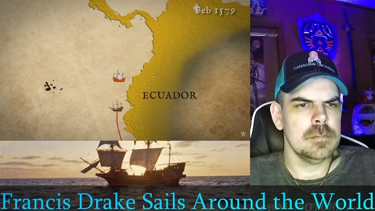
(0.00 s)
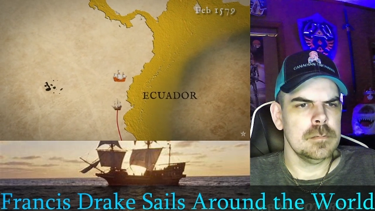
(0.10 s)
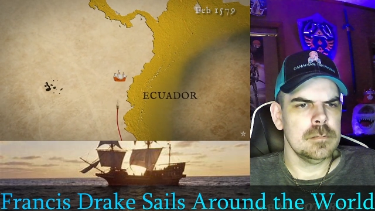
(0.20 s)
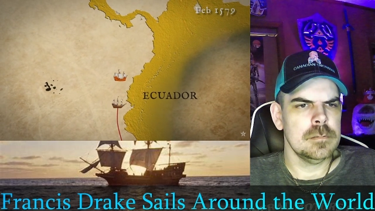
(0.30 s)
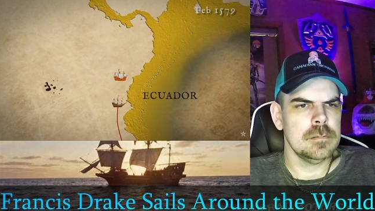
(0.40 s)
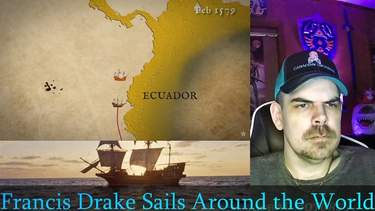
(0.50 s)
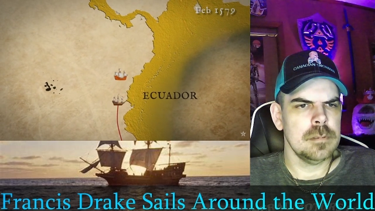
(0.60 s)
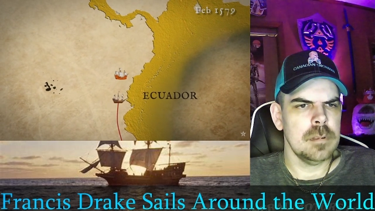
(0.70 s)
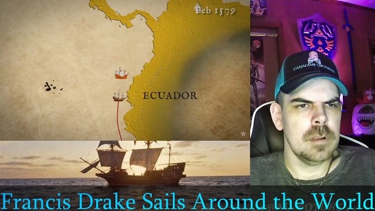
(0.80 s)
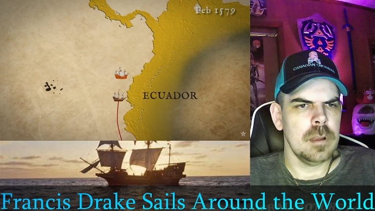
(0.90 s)

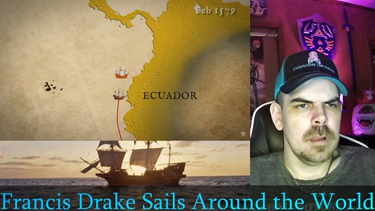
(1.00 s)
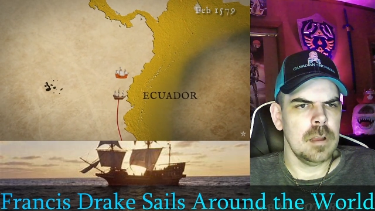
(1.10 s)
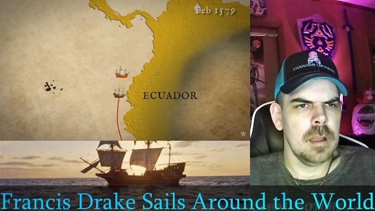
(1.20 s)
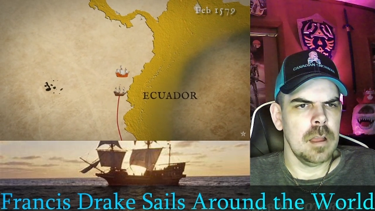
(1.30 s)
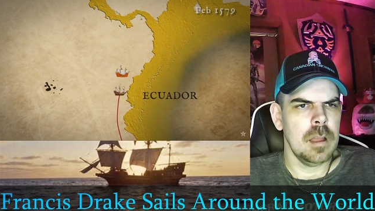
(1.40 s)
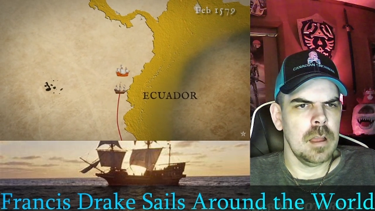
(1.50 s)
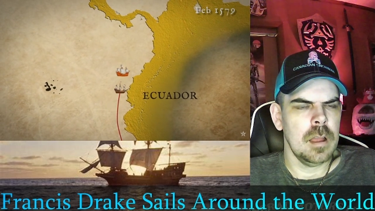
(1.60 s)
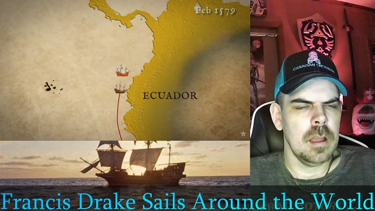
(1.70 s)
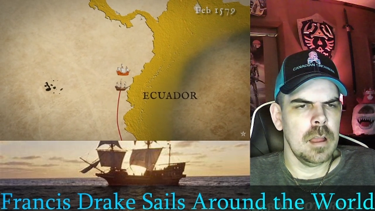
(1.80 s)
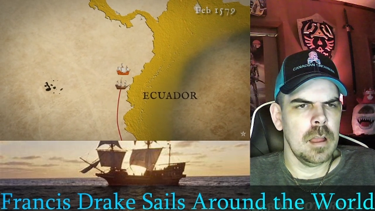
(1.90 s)

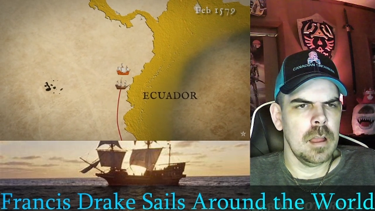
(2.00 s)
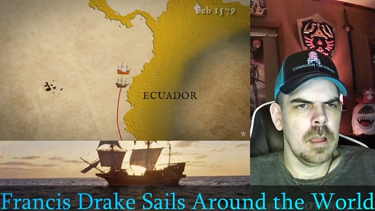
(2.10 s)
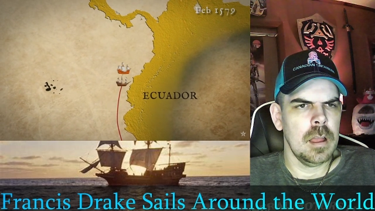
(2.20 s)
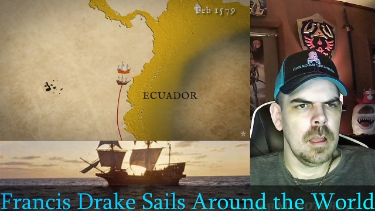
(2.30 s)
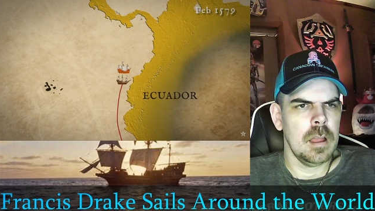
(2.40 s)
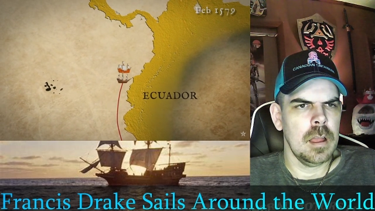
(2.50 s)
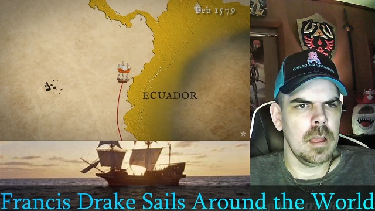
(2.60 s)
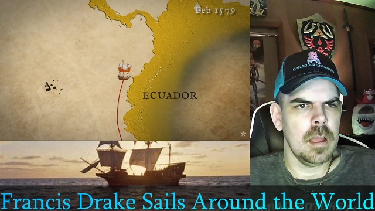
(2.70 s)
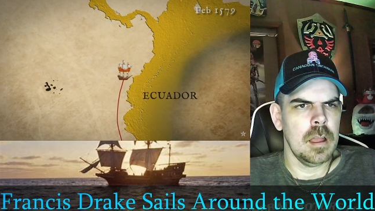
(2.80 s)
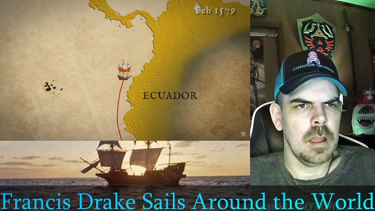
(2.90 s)

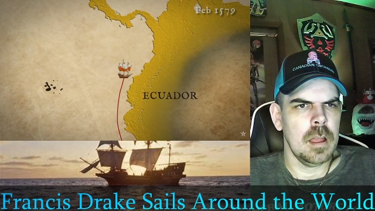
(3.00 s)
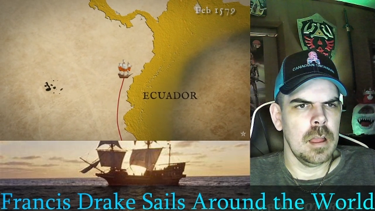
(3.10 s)
(no one is talking)